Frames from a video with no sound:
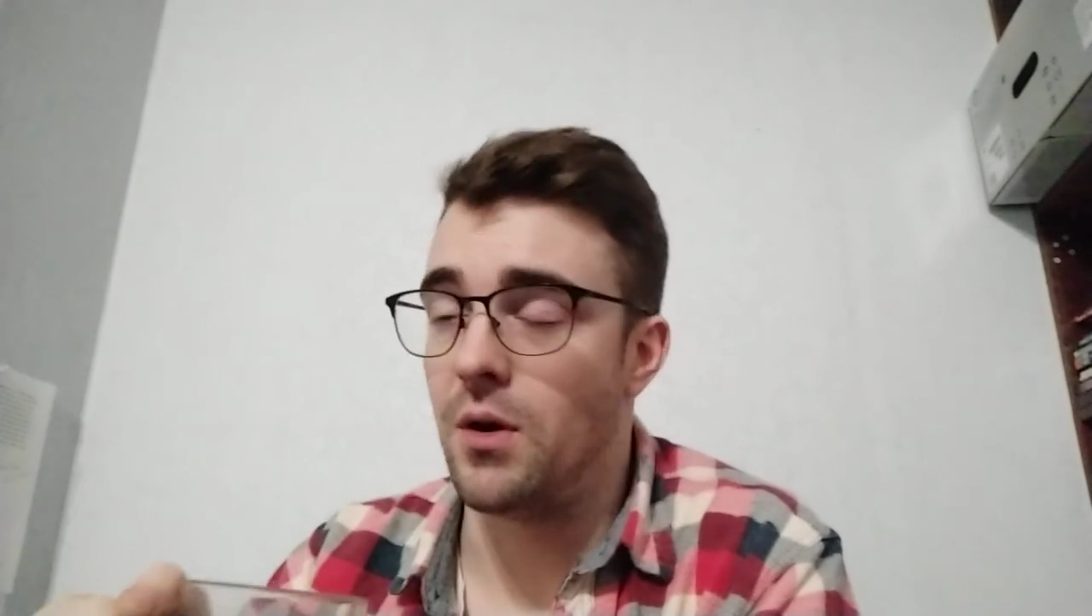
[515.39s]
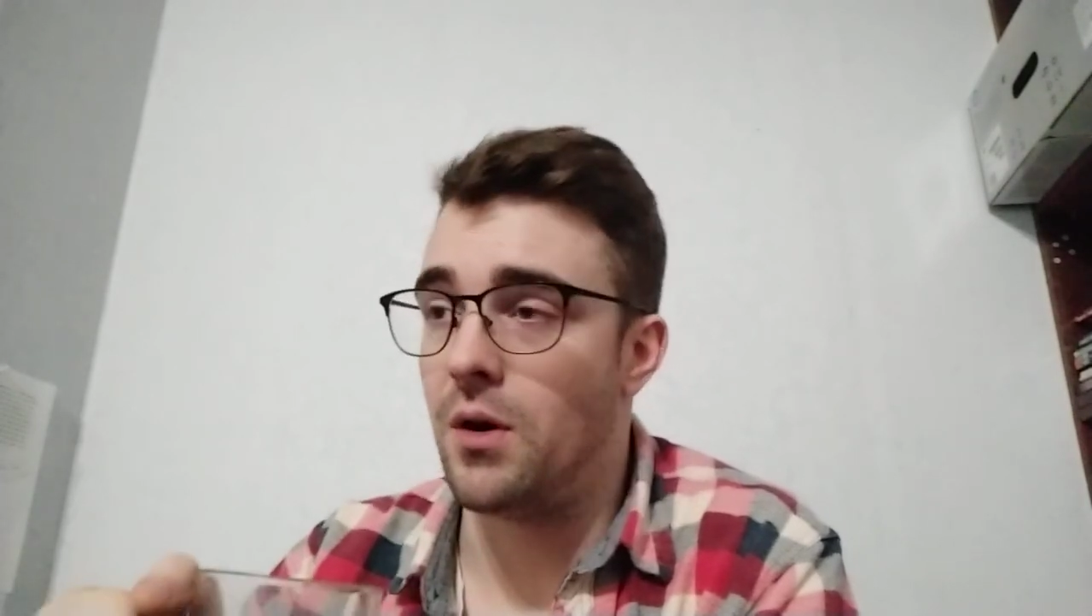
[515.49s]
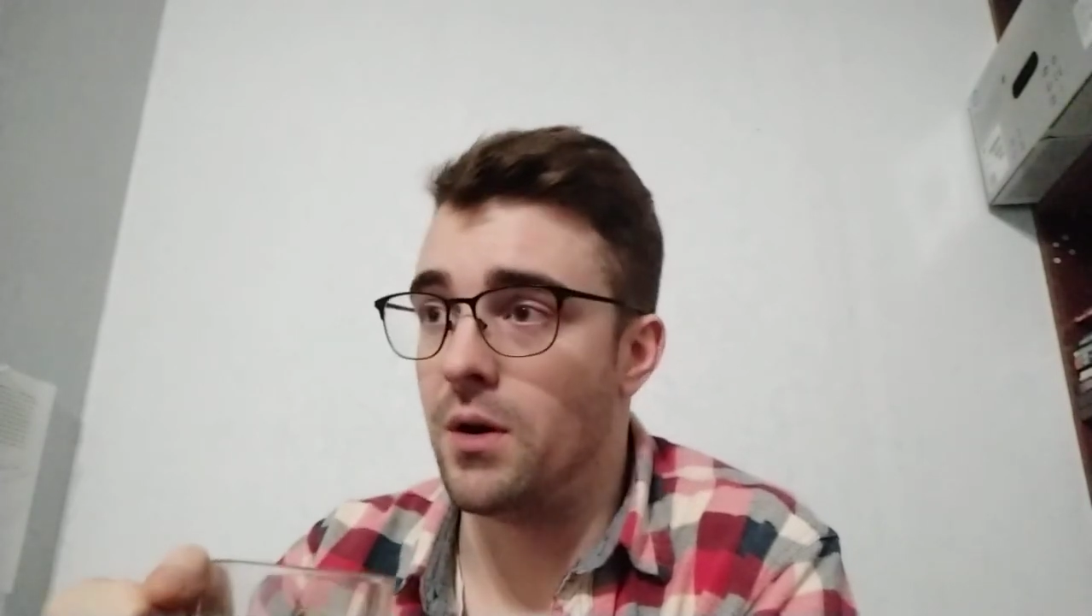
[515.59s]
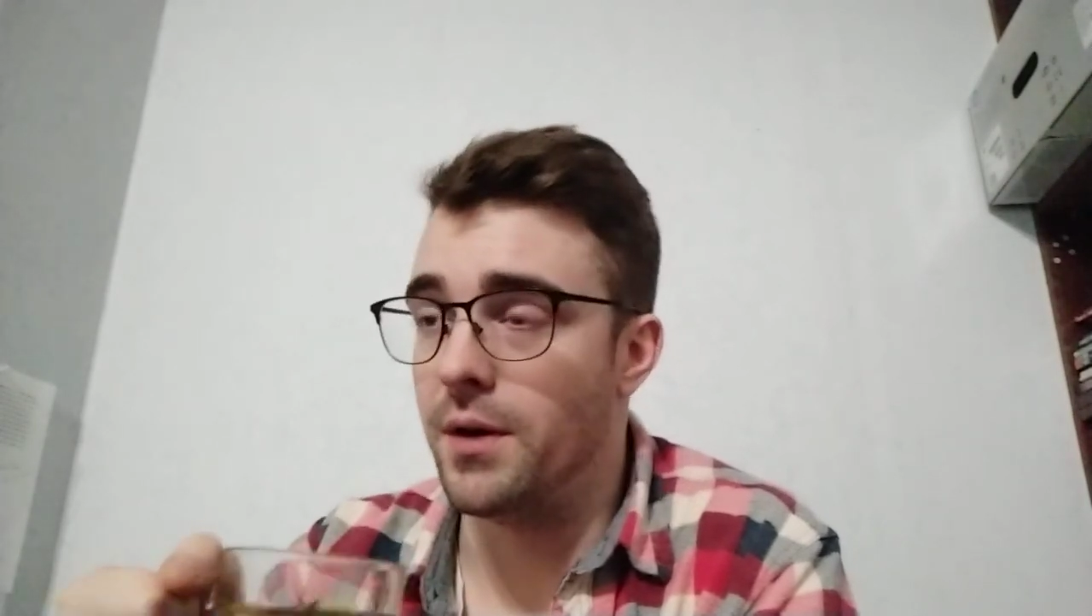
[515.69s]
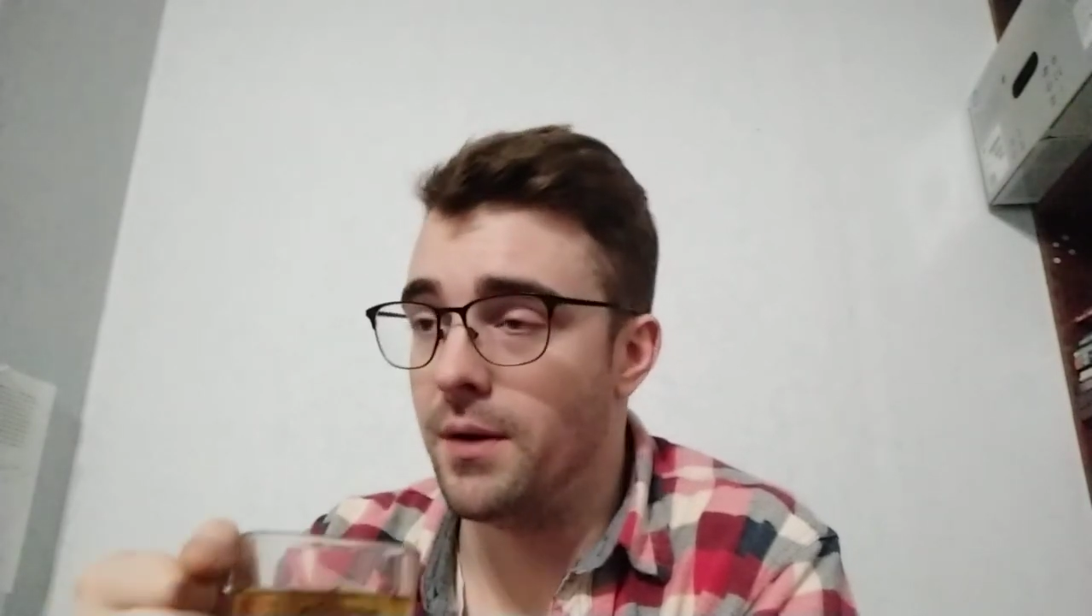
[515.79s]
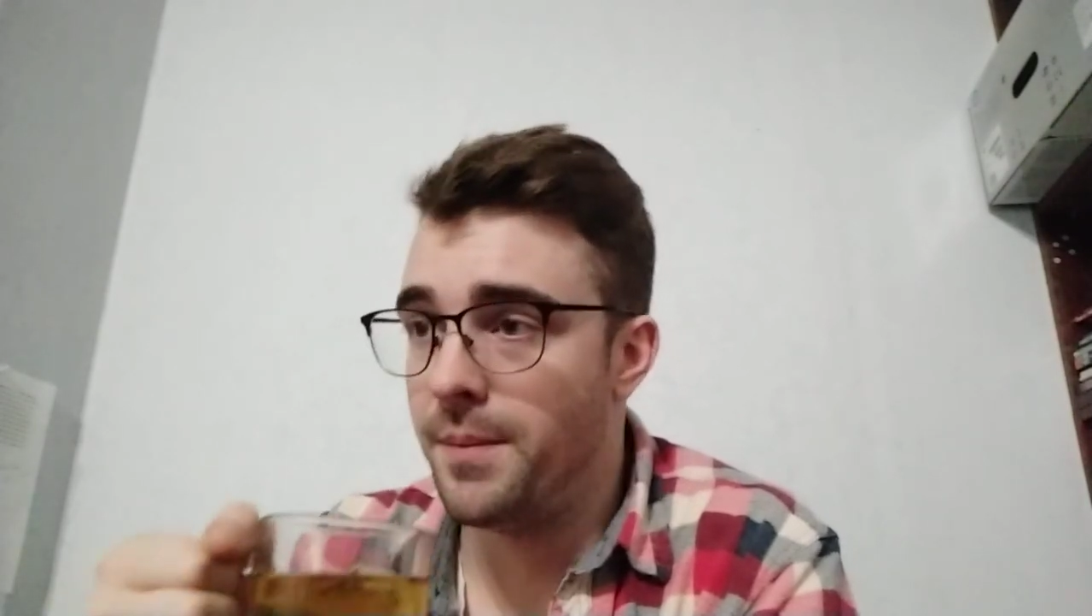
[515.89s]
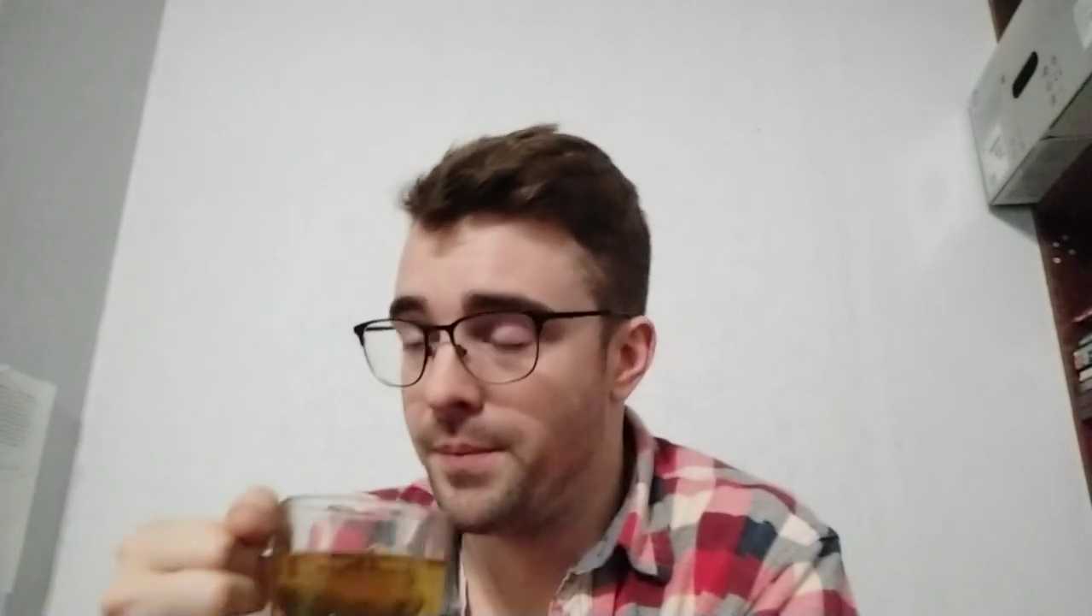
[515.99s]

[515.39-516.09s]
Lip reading: on